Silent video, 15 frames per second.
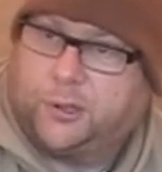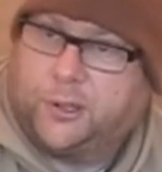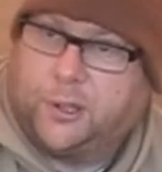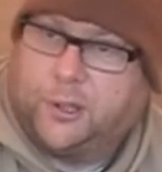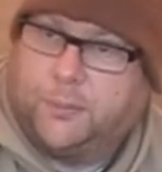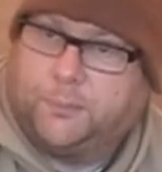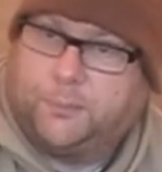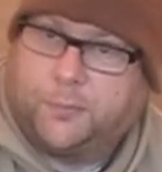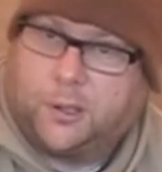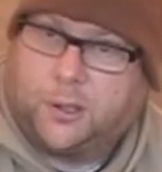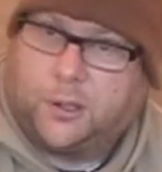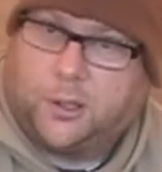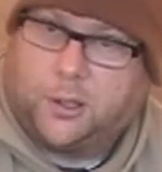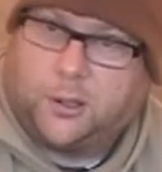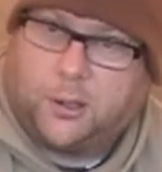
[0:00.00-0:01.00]
a
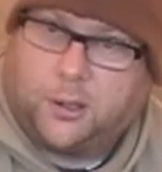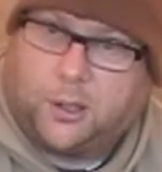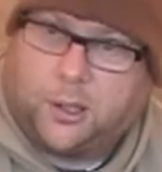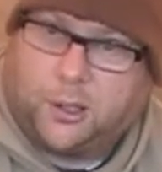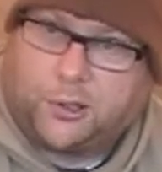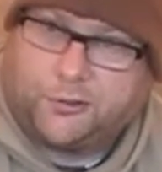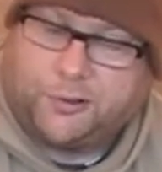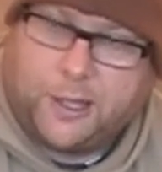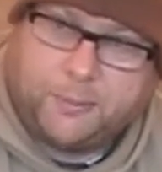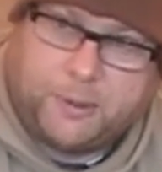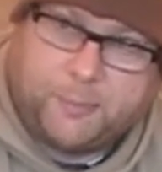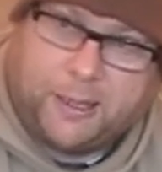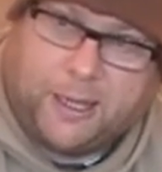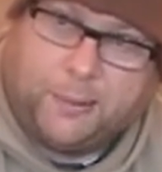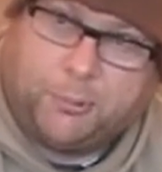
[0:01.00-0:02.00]

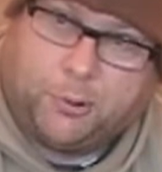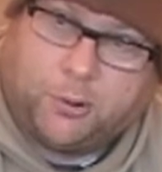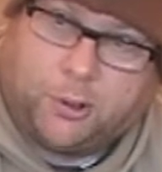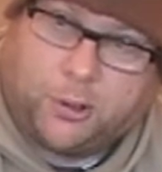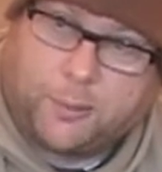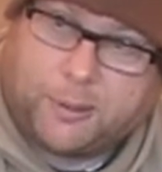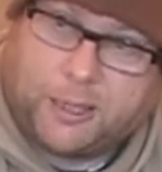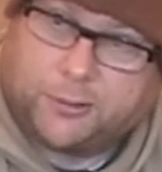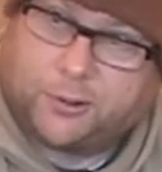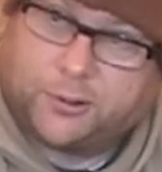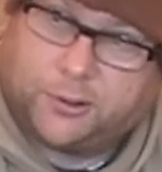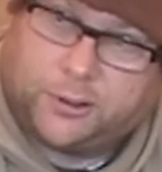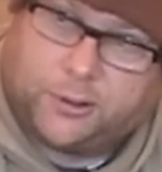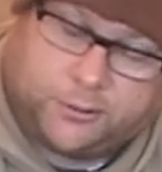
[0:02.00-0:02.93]
creamy bait, but I'll go back to the